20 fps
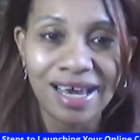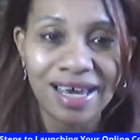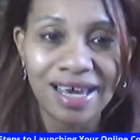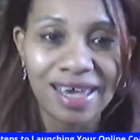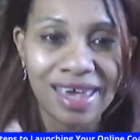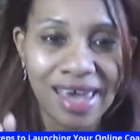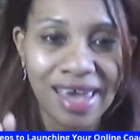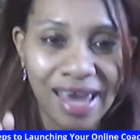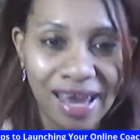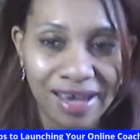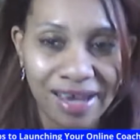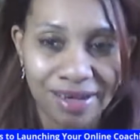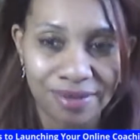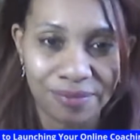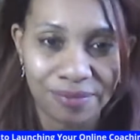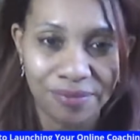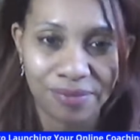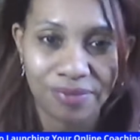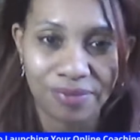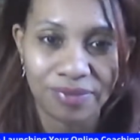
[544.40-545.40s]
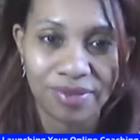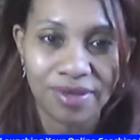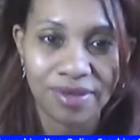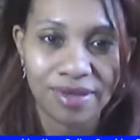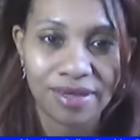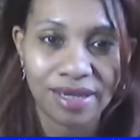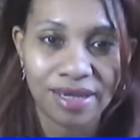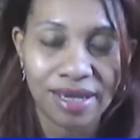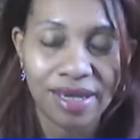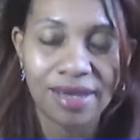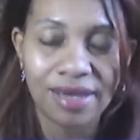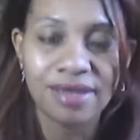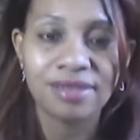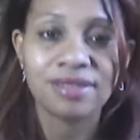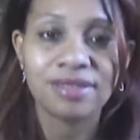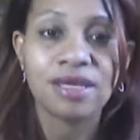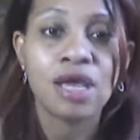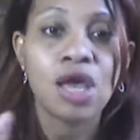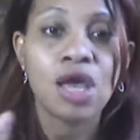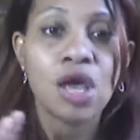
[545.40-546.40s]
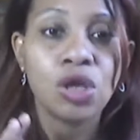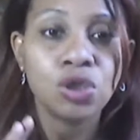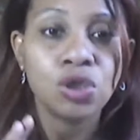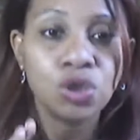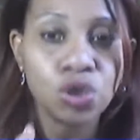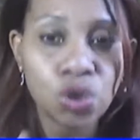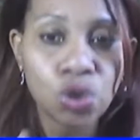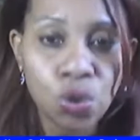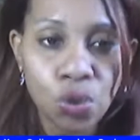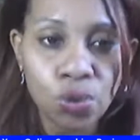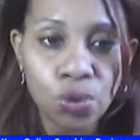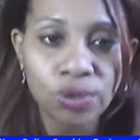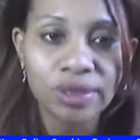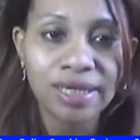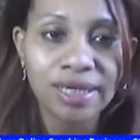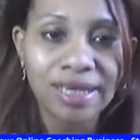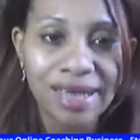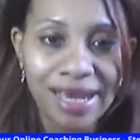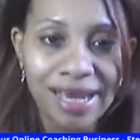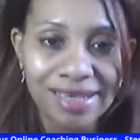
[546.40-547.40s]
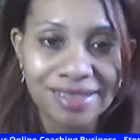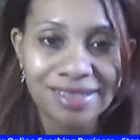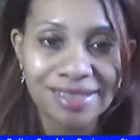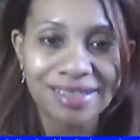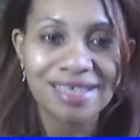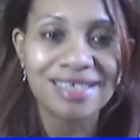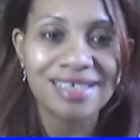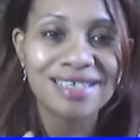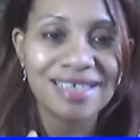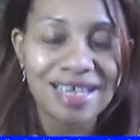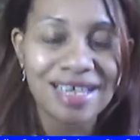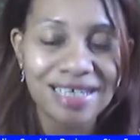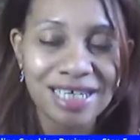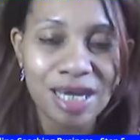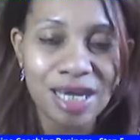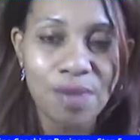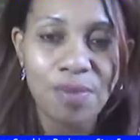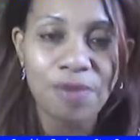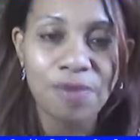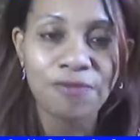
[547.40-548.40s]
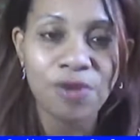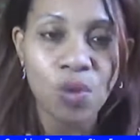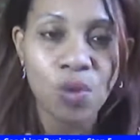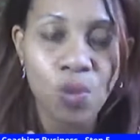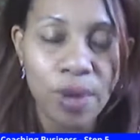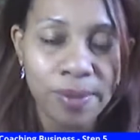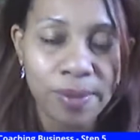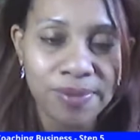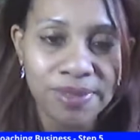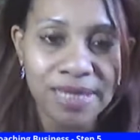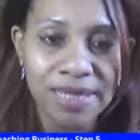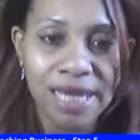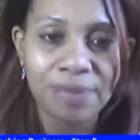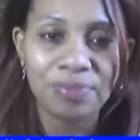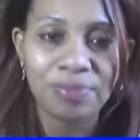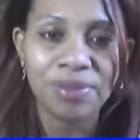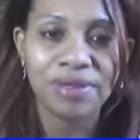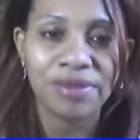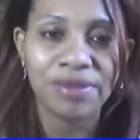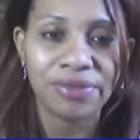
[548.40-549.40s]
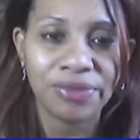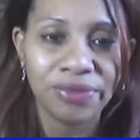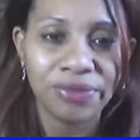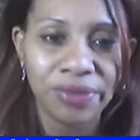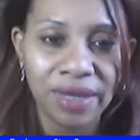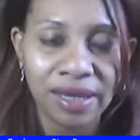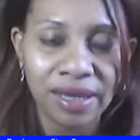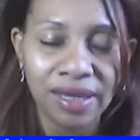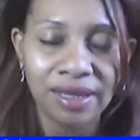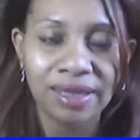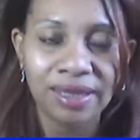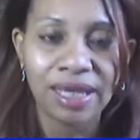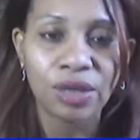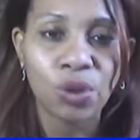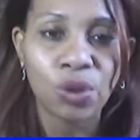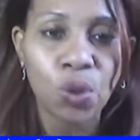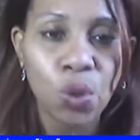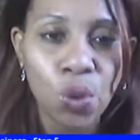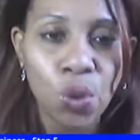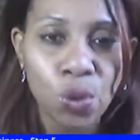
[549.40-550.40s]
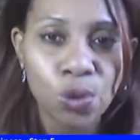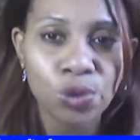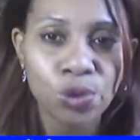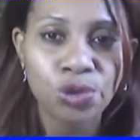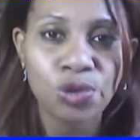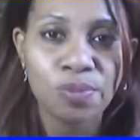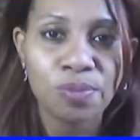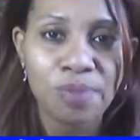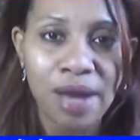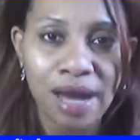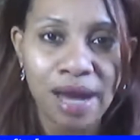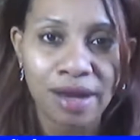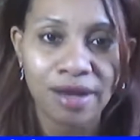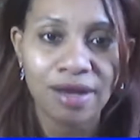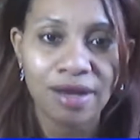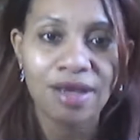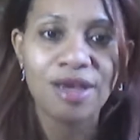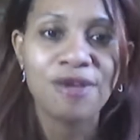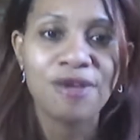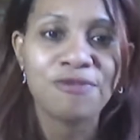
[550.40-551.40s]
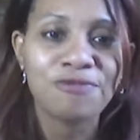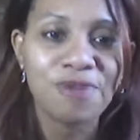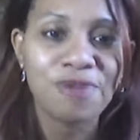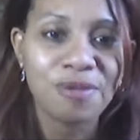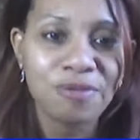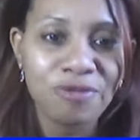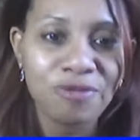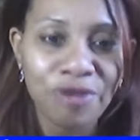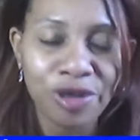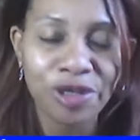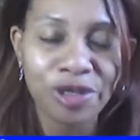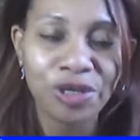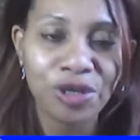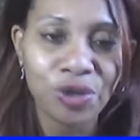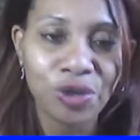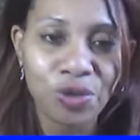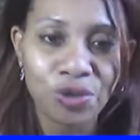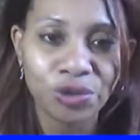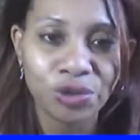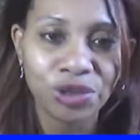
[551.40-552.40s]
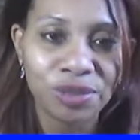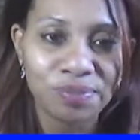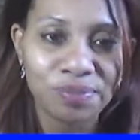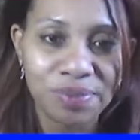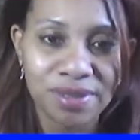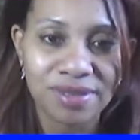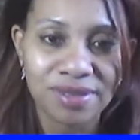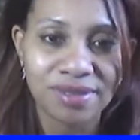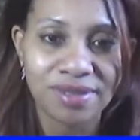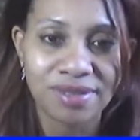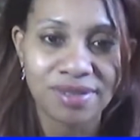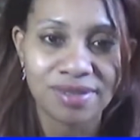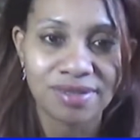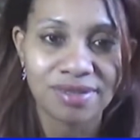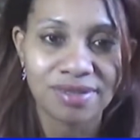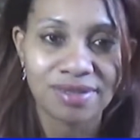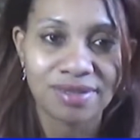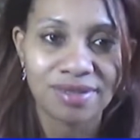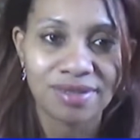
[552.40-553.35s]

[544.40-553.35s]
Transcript: again is, don't let the setting up of your website be the thing that holds you back from running your coaching business.